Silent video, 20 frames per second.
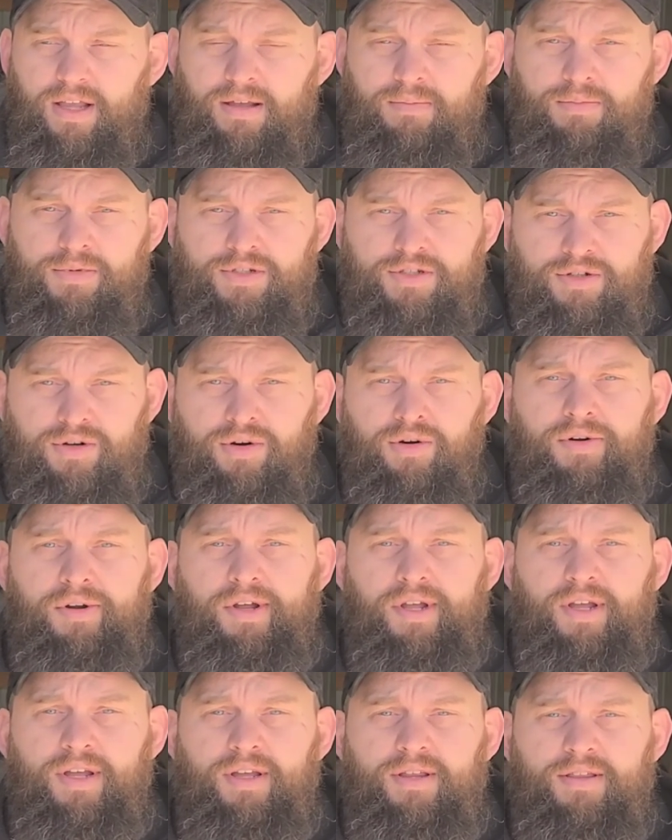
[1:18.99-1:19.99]
in
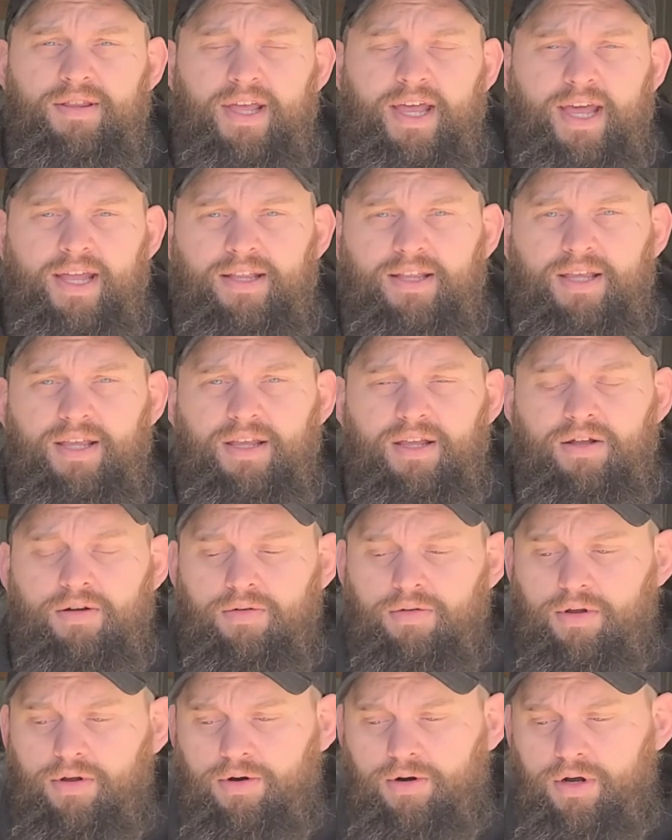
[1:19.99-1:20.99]
Missouri that, you know,